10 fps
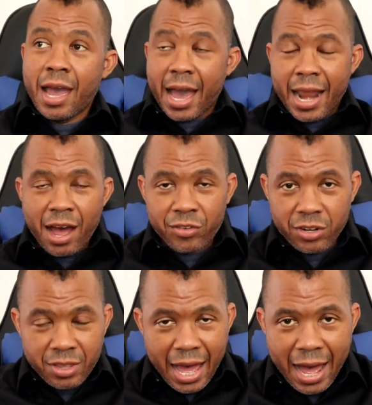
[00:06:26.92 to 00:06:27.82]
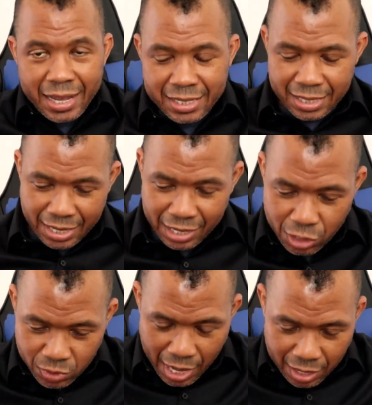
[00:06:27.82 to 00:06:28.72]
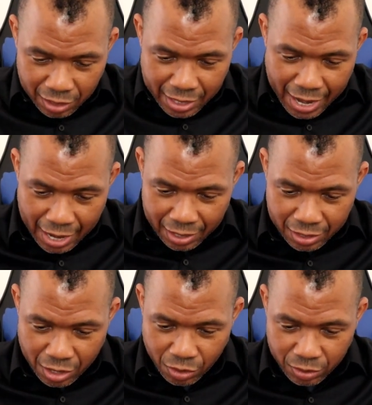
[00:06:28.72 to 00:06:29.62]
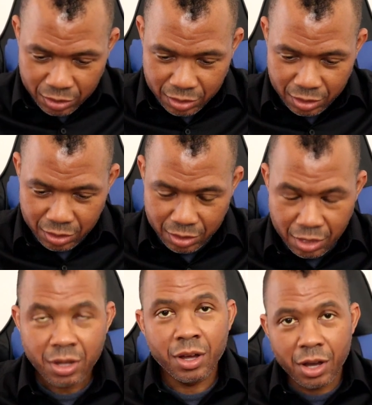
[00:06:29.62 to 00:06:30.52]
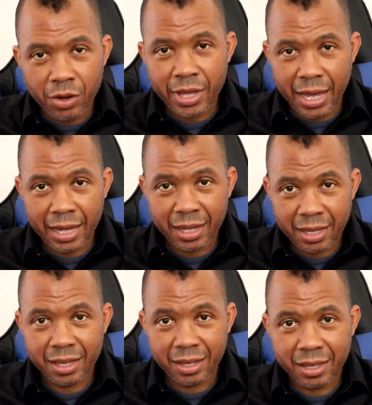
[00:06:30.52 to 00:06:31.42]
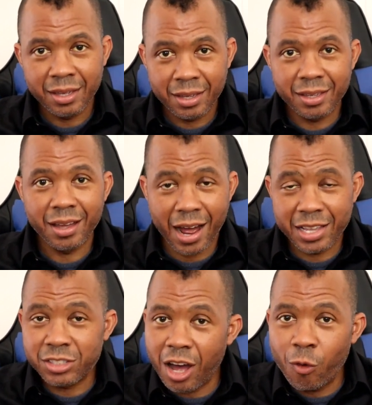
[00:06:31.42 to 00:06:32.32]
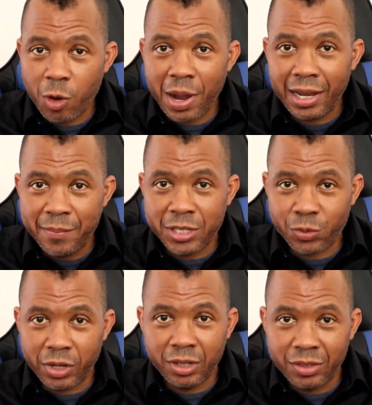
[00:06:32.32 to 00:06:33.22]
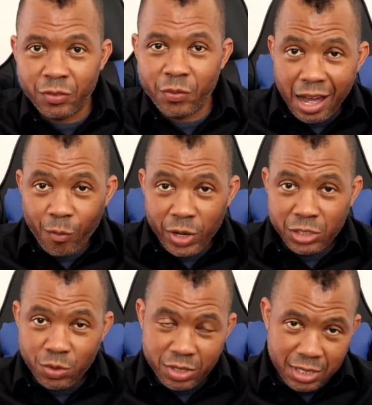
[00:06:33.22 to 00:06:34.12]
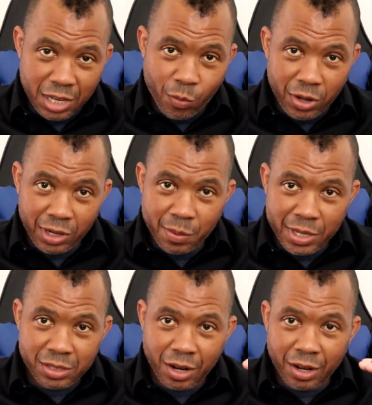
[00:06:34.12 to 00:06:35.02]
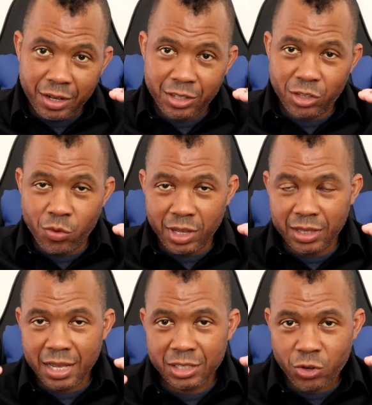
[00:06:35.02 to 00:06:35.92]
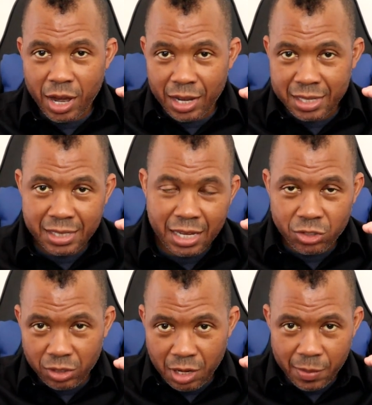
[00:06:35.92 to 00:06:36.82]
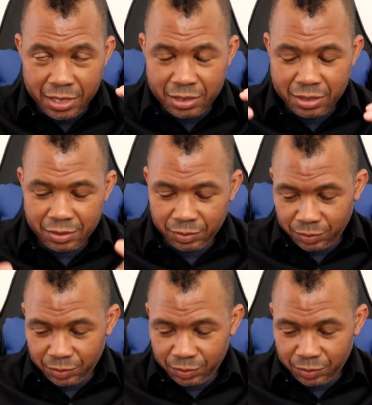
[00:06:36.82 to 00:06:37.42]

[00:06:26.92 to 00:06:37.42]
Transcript: And after that, then you take a look at it and go, okay, I saw where my limits were. And once you see where your limits are, you can then try to exceed your limits.